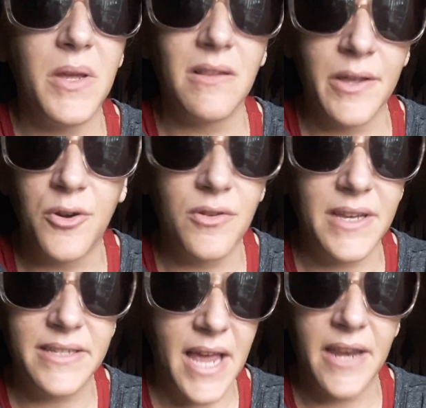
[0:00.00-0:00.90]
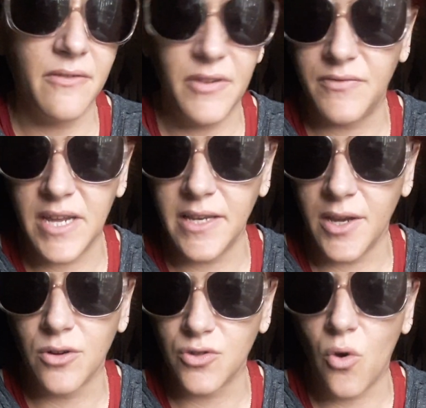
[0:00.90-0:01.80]
been literally 10 to 15
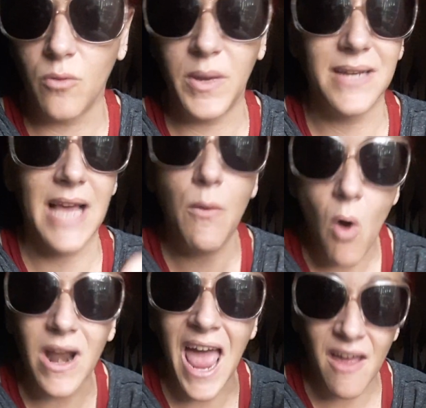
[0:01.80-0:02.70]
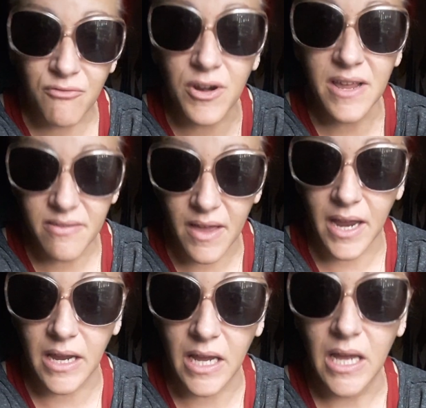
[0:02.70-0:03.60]
years old because I want
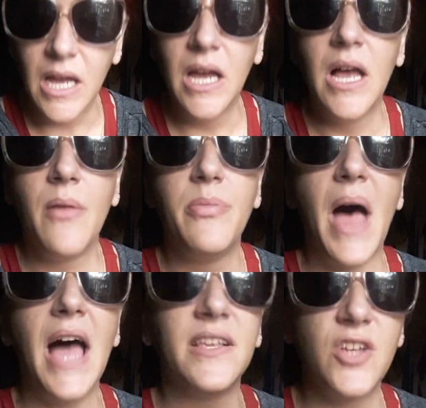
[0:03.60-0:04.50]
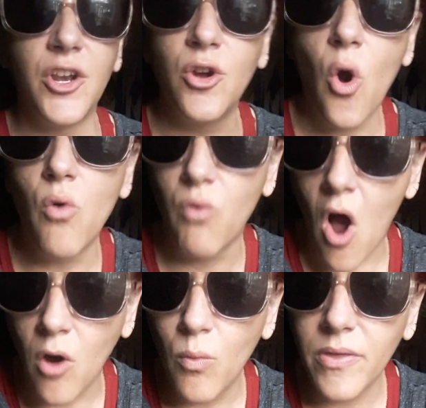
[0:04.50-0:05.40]
everything that is gonna go
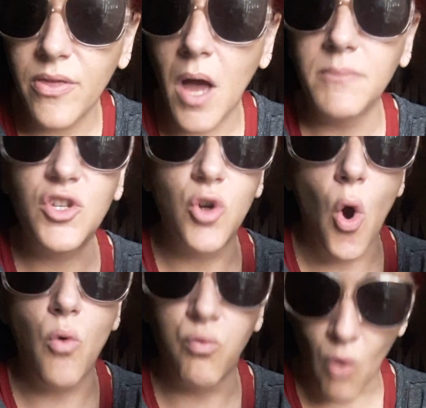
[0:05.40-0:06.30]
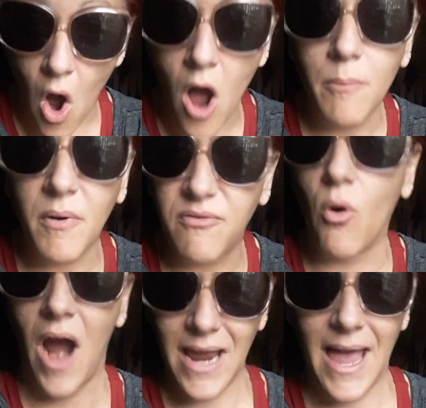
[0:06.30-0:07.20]
wrong with them to go wrong
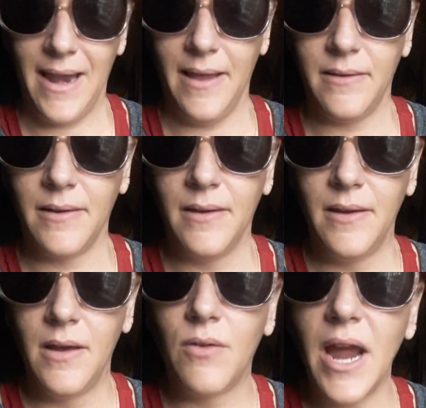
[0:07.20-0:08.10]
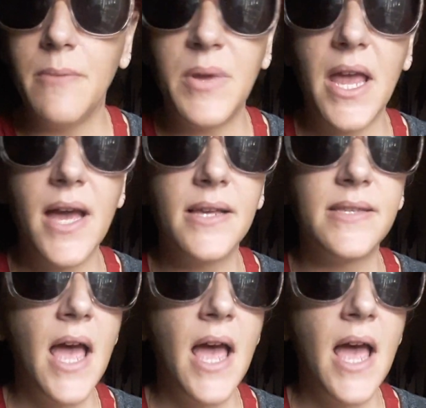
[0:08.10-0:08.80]
before I get it, right? Because,